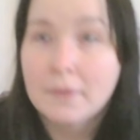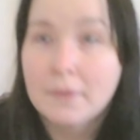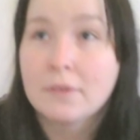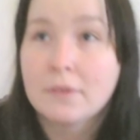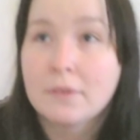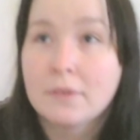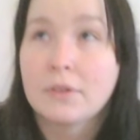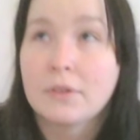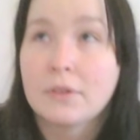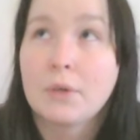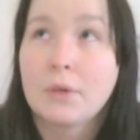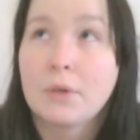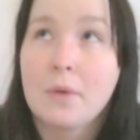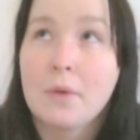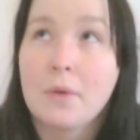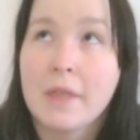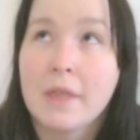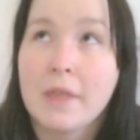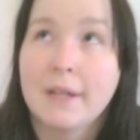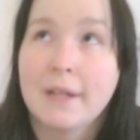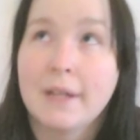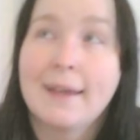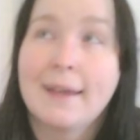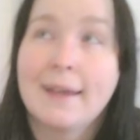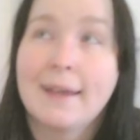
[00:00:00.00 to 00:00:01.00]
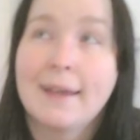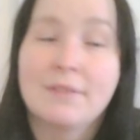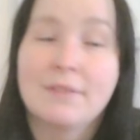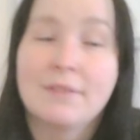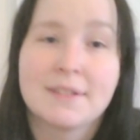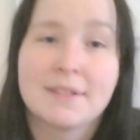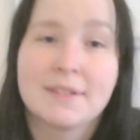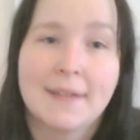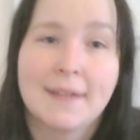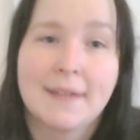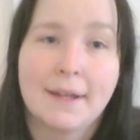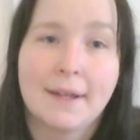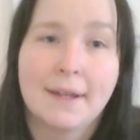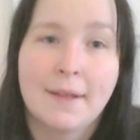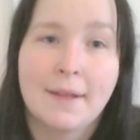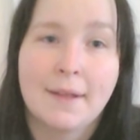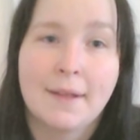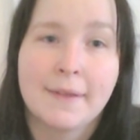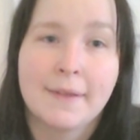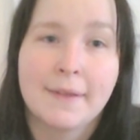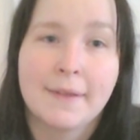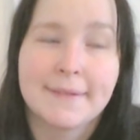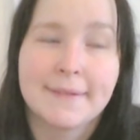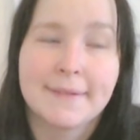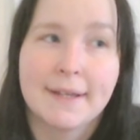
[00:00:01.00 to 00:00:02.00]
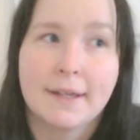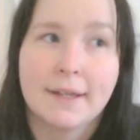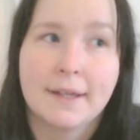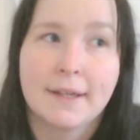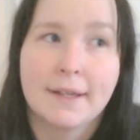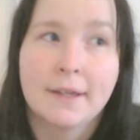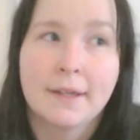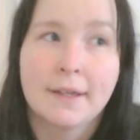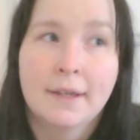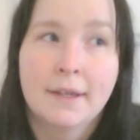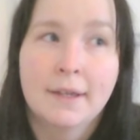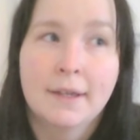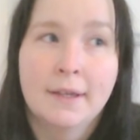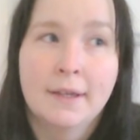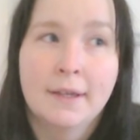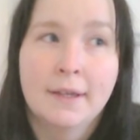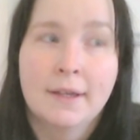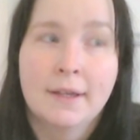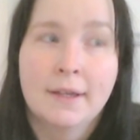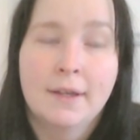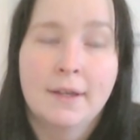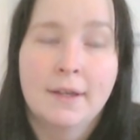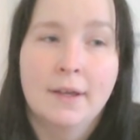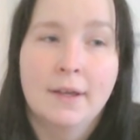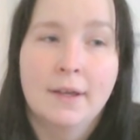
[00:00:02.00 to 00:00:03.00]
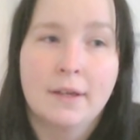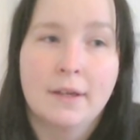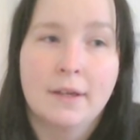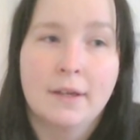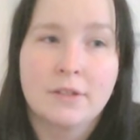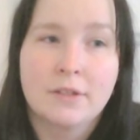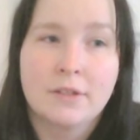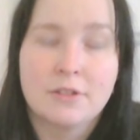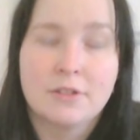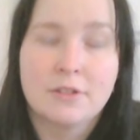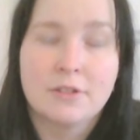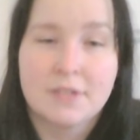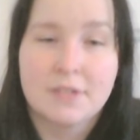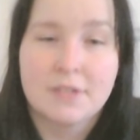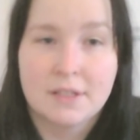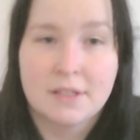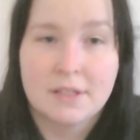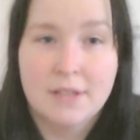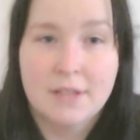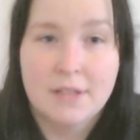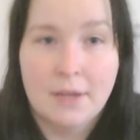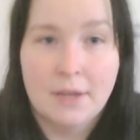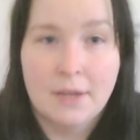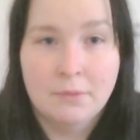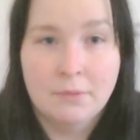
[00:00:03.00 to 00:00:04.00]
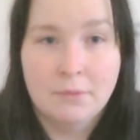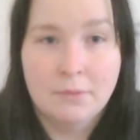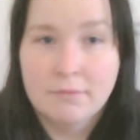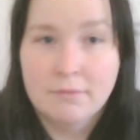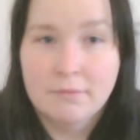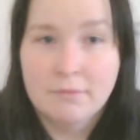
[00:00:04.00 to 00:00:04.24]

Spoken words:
So then I have decided that I shall sit down